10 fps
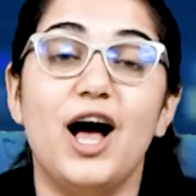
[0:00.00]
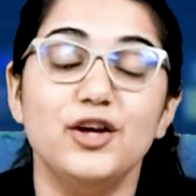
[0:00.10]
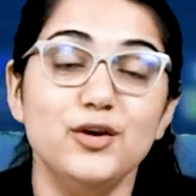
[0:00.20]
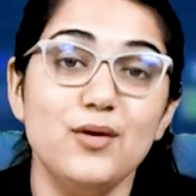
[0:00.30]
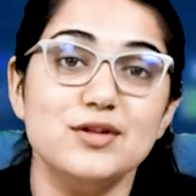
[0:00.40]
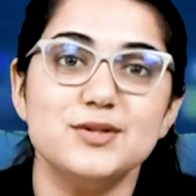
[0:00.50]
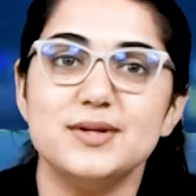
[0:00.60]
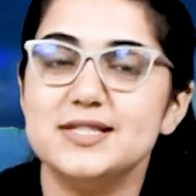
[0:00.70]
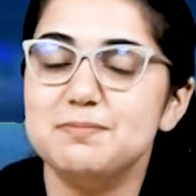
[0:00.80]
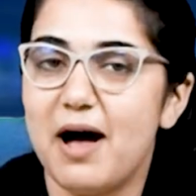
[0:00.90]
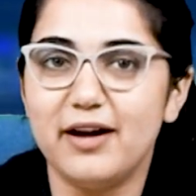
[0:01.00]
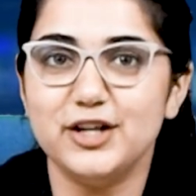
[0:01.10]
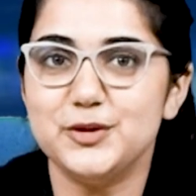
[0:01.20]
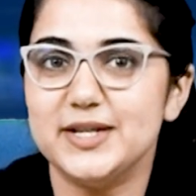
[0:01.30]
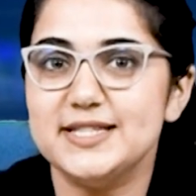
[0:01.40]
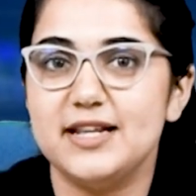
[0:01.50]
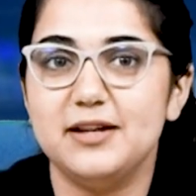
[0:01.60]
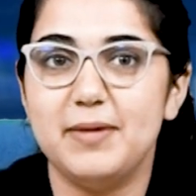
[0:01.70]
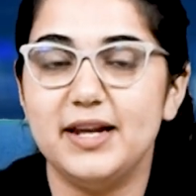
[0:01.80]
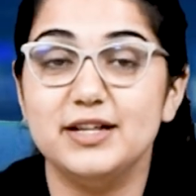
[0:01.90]
Are you also aspiring to excel
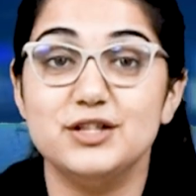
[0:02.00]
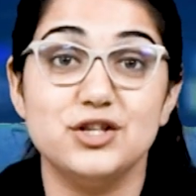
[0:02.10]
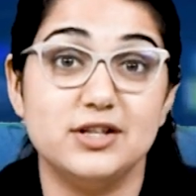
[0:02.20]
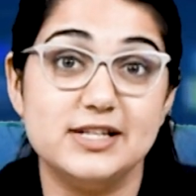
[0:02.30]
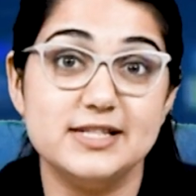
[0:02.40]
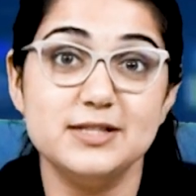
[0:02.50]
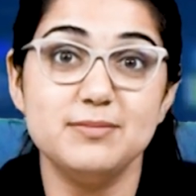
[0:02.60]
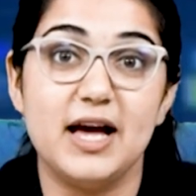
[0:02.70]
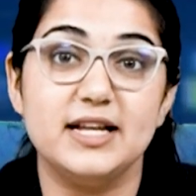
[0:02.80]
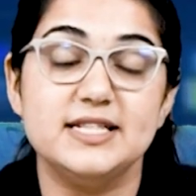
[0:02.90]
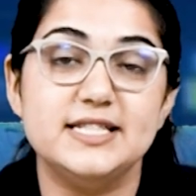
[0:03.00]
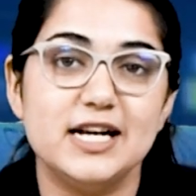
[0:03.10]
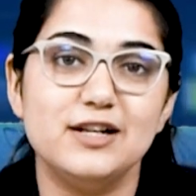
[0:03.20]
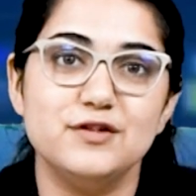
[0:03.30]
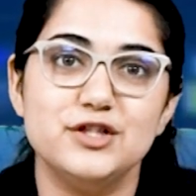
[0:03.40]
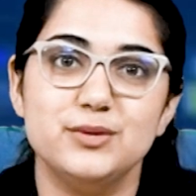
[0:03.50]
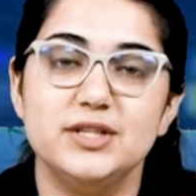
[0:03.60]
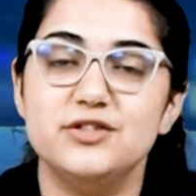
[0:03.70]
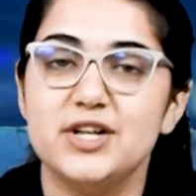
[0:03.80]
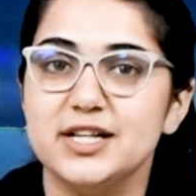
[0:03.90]
in medical journalism and delve into
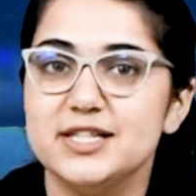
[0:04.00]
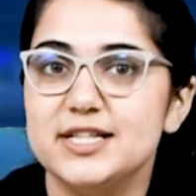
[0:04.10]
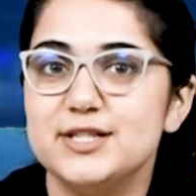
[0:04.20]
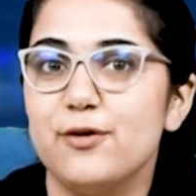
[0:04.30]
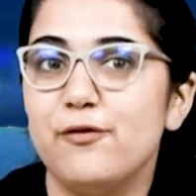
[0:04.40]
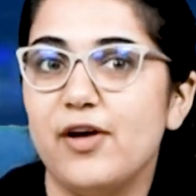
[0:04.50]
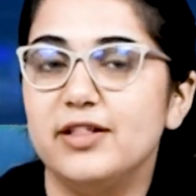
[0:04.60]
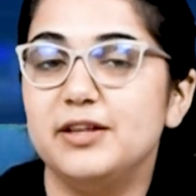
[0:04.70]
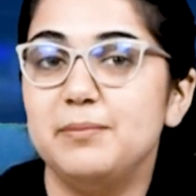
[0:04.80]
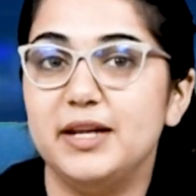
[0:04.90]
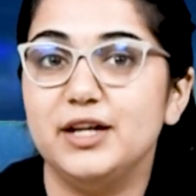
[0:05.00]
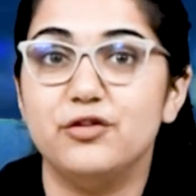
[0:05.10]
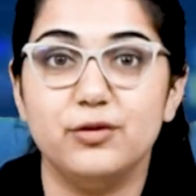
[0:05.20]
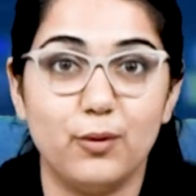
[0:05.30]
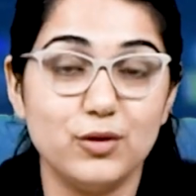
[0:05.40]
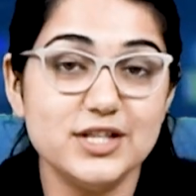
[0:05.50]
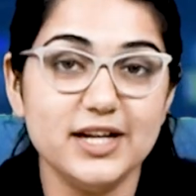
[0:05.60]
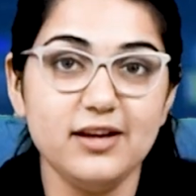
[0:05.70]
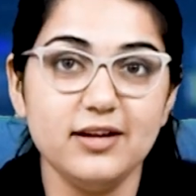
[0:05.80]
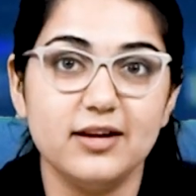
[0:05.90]
the intricacies of health and medical
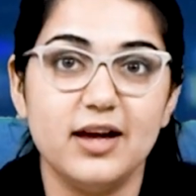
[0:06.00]
reporting?